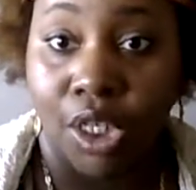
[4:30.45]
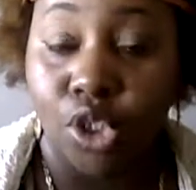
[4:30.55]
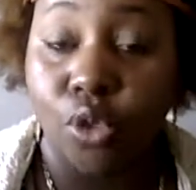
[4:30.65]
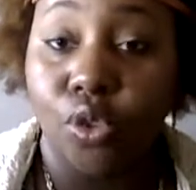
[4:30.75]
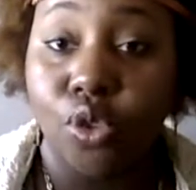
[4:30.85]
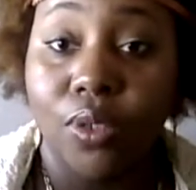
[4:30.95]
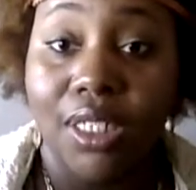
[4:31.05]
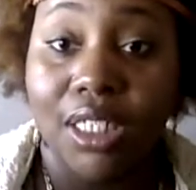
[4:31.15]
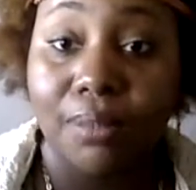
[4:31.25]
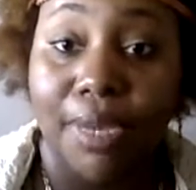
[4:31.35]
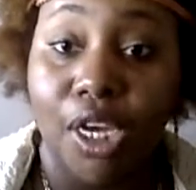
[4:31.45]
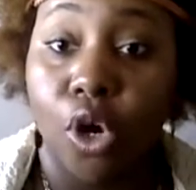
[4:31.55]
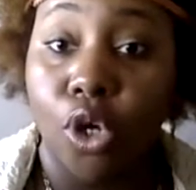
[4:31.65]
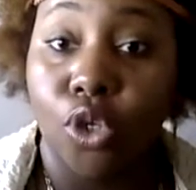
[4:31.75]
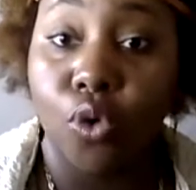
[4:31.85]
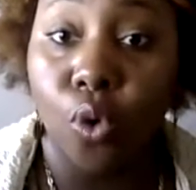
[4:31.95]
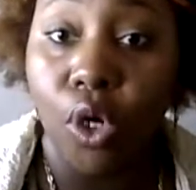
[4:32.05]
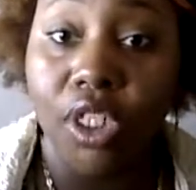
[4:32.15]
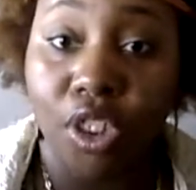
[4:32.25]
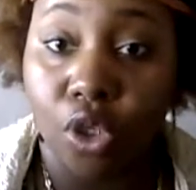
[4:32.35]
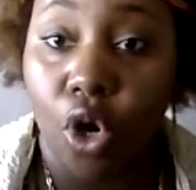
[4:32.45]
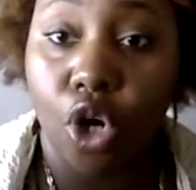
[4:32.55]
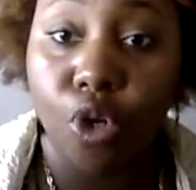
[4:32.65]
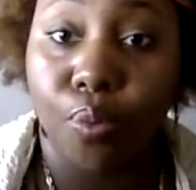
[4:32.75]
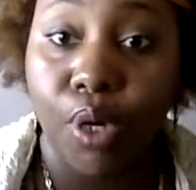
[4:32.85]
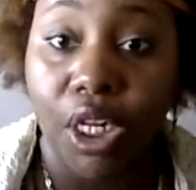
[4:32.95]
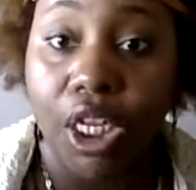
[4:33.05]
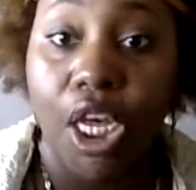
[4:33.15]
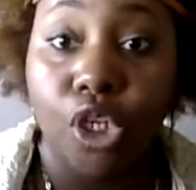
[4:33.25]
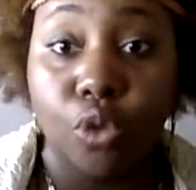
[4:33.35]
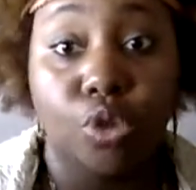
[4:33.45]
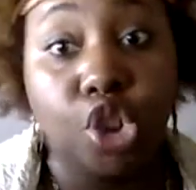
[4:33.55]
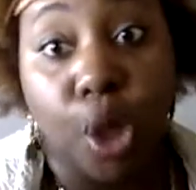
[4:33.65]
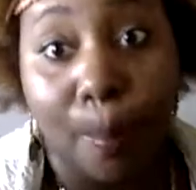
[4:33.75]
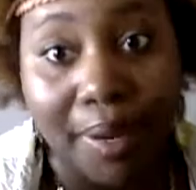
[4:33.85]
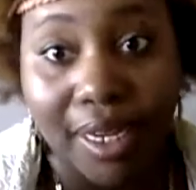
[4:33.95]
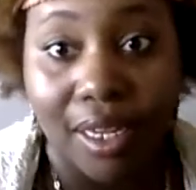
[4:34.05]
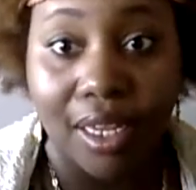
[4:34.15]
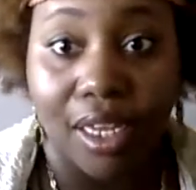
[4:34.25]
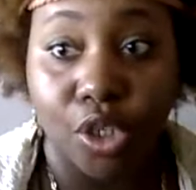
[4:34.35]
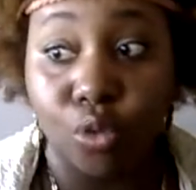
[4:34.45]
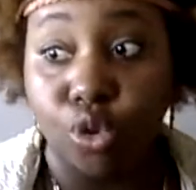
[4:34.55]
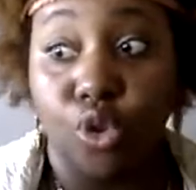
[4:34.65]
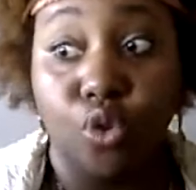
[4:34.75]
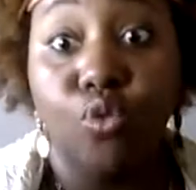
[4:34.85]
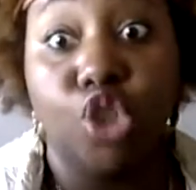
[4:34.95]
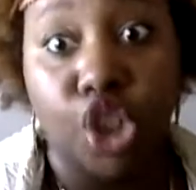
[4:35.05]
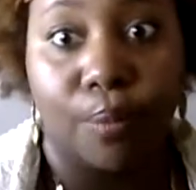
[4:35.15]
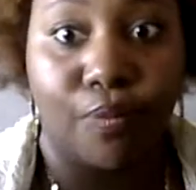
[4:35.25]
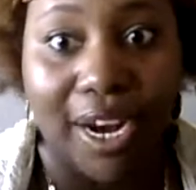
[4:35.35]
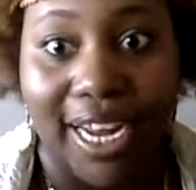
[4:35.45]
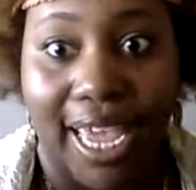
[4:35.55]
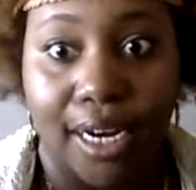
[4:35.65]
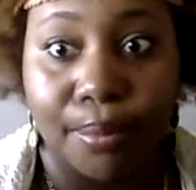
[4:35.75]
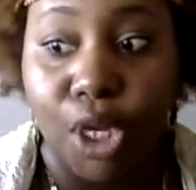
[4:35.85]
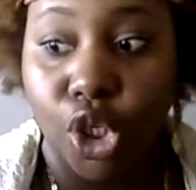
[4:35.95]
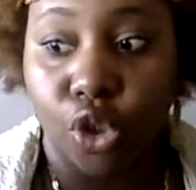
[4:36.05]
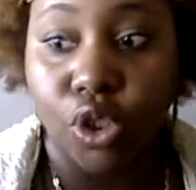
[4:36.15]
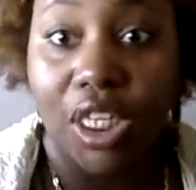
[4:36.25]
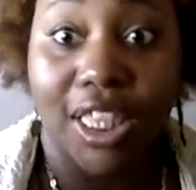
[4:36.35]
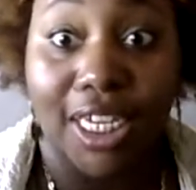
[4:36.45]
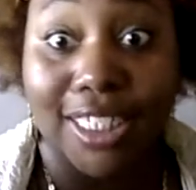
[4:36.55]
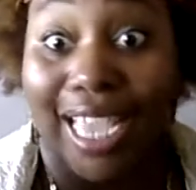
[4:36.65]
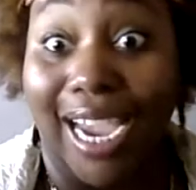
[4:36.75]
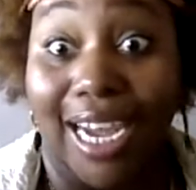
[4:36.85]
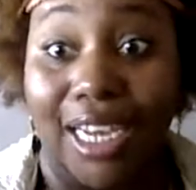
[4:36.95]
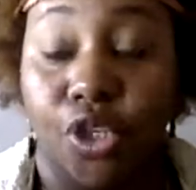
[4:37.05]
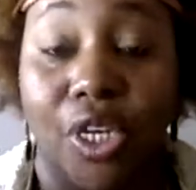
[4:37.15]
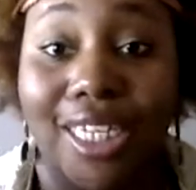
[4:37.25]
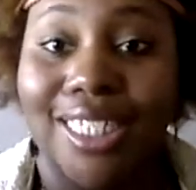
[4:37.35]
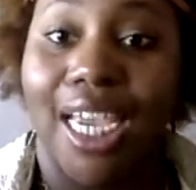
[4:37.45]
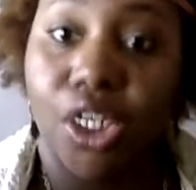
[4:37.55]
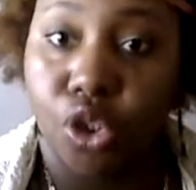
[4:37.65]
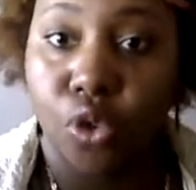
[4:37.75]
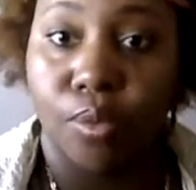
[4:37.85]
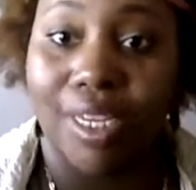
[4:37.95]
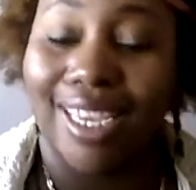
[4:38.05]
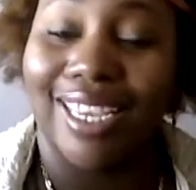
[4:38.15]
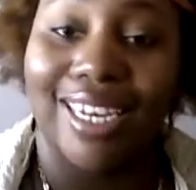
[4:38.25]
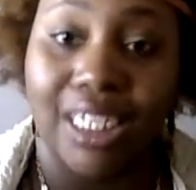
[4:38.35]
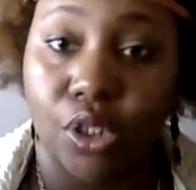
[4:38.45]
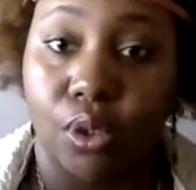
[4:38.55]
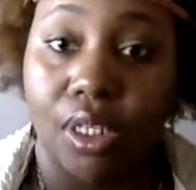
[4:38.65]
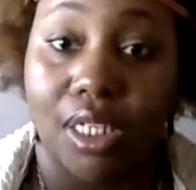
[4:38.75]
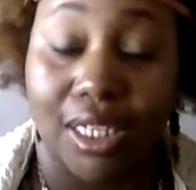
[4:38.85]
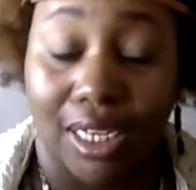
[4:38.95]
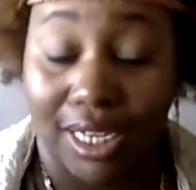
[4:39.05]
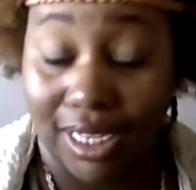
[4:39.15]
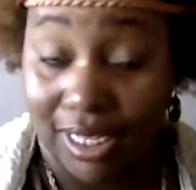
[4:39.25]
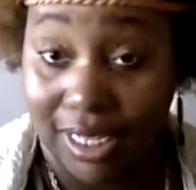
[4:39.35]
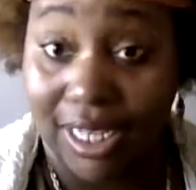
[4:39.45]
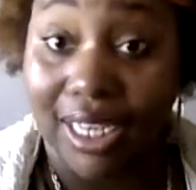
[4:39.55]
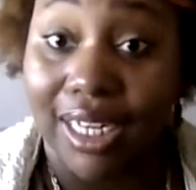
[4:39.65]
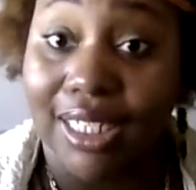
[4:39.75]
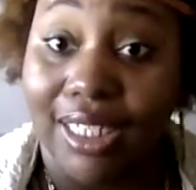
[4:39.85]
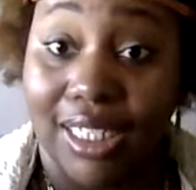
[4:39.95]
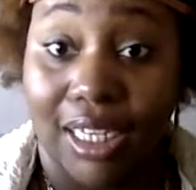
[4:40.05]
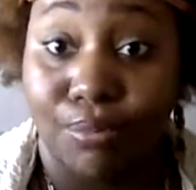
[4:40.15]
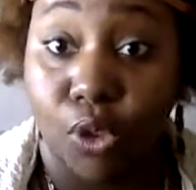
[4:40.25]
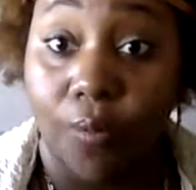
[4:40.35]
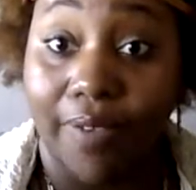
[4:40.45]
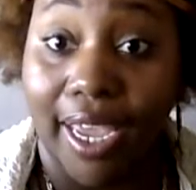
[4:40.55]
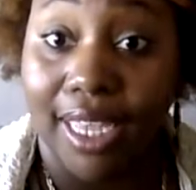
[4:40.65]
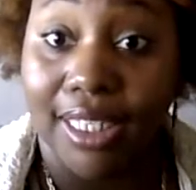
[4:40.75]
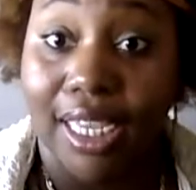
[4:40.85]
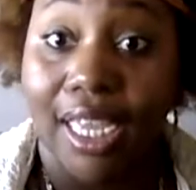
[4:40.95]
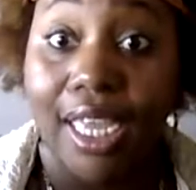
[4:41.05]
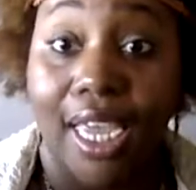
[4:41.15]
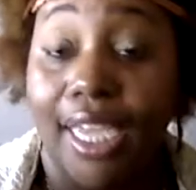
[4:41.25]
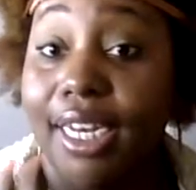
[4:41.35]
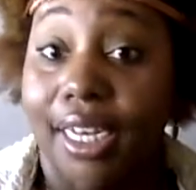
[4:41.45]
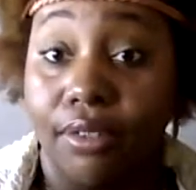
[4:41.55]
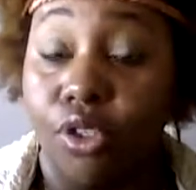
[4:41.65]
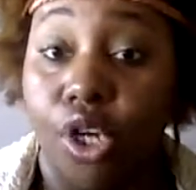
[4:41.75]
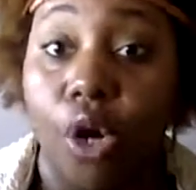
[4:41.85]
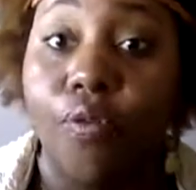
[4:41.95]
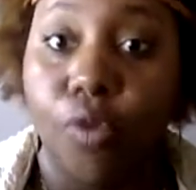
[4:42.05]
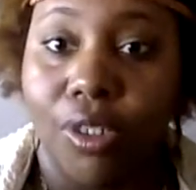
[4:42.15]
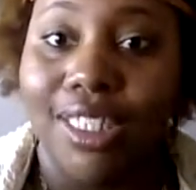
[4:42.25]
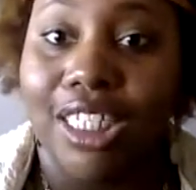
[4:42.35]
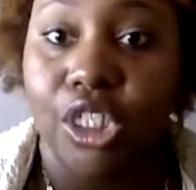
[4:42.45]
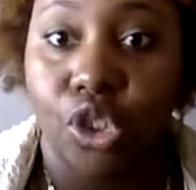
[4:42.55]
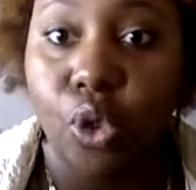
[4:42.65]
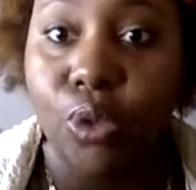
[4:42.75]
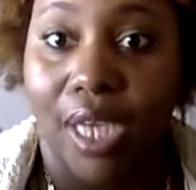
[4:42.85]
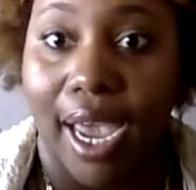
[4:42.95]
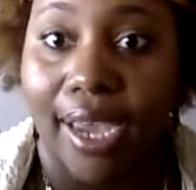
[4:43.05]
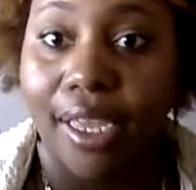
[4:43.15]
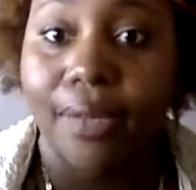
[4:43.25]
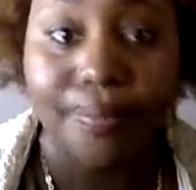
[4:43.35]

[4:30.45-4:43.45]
So as soon as this man call you gorgeous or call you pretty, you jump right at him. You just think you get attached to him, you get connected to him so fast. And of course that's a soul tie.